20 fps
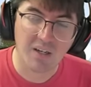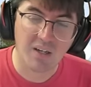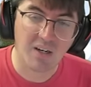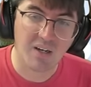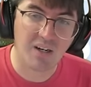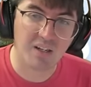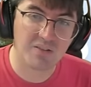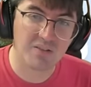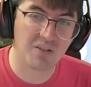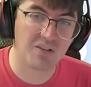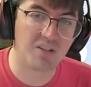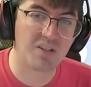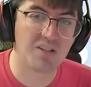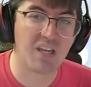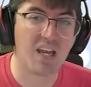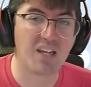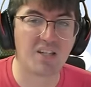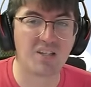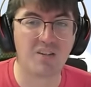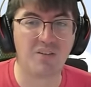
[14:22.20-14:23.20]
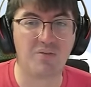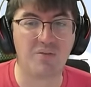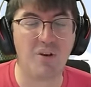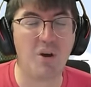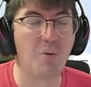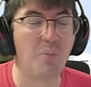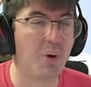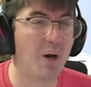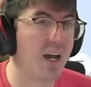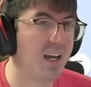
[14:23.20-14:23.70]
uh, took the stance of
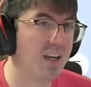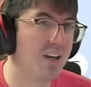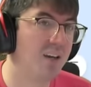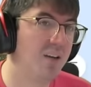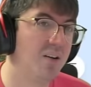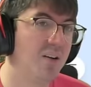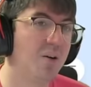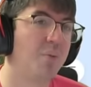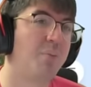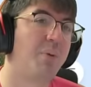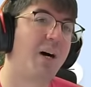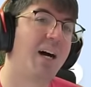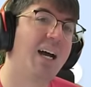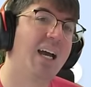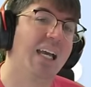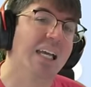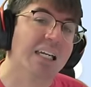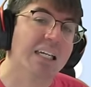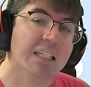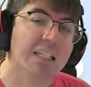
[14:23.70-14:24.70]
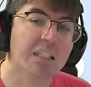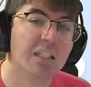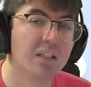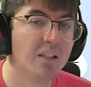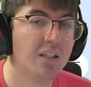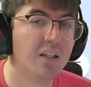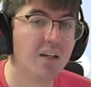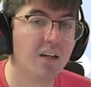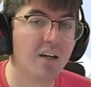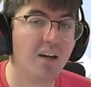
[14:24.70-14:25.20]
no Baiken, no buy,
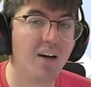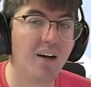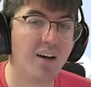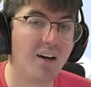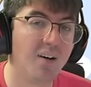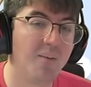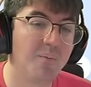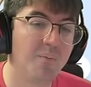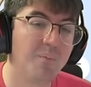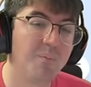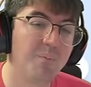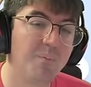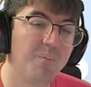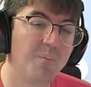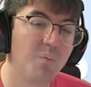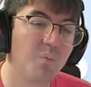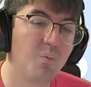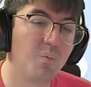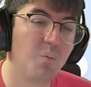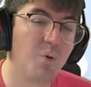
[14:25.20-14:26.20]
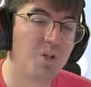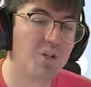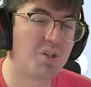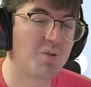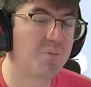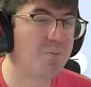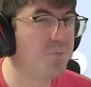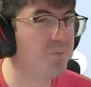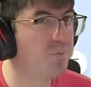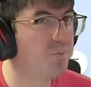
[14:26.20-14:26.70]
um, which
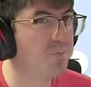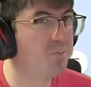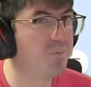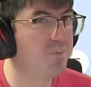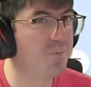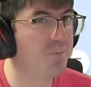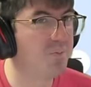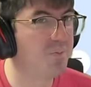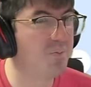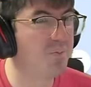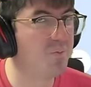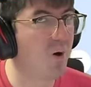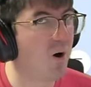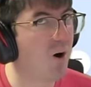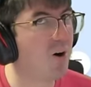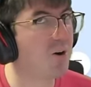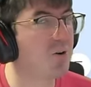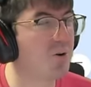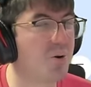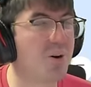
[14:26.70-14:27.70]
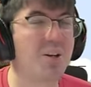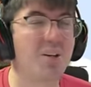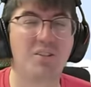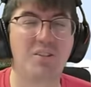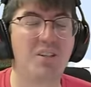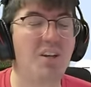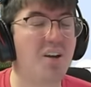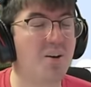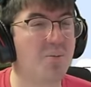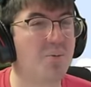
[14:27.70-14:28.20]
hardcore
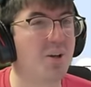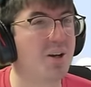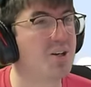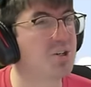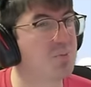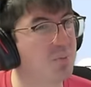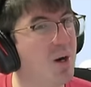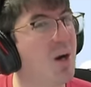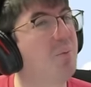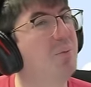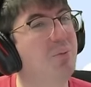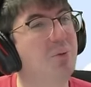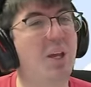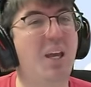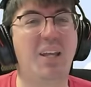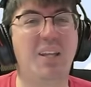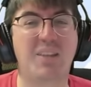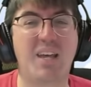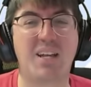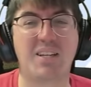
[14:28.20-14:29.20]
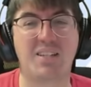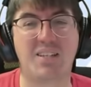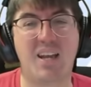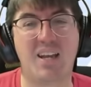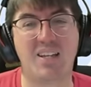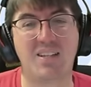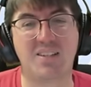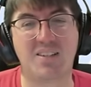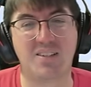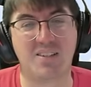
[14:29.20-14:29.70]
Guilty Gear players probably hate that
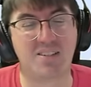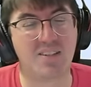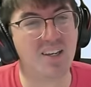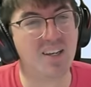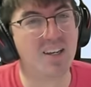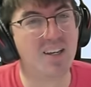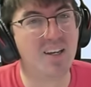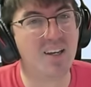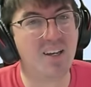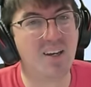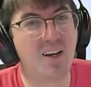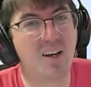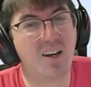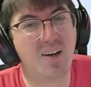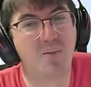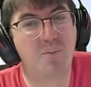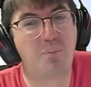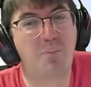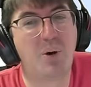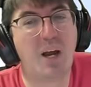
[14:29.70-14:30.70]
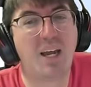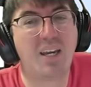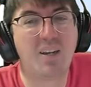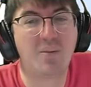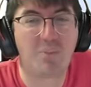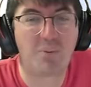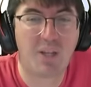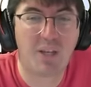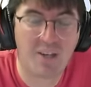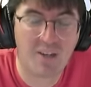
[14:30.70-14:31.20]
stance because uh,
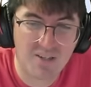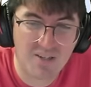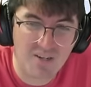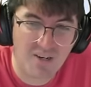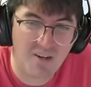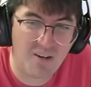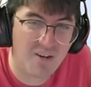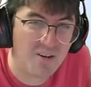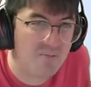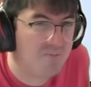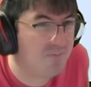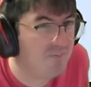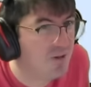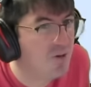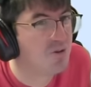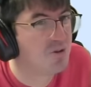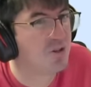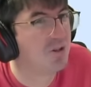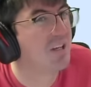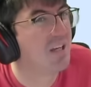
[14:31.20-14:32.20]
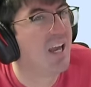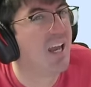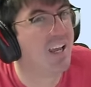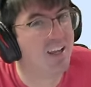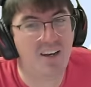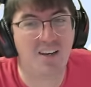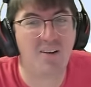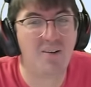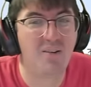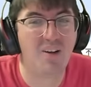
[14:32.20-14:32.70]
players are usually
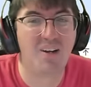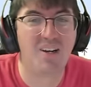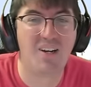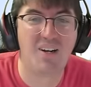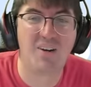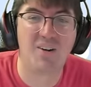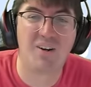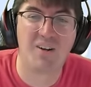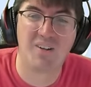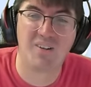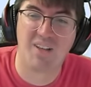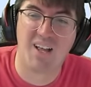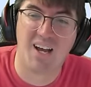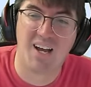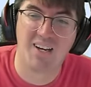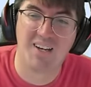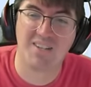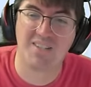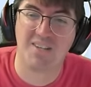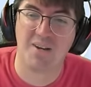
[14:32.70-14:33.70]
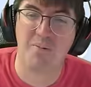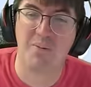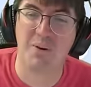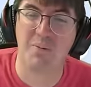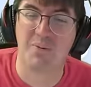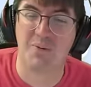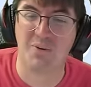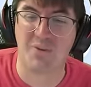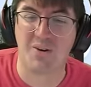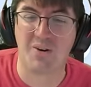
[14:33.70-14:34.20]
hated uh, a lot because they're
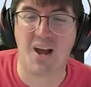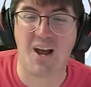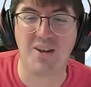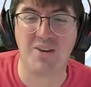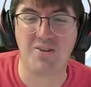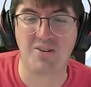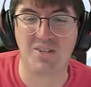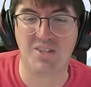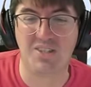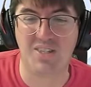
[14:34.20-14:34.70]
people they're not usually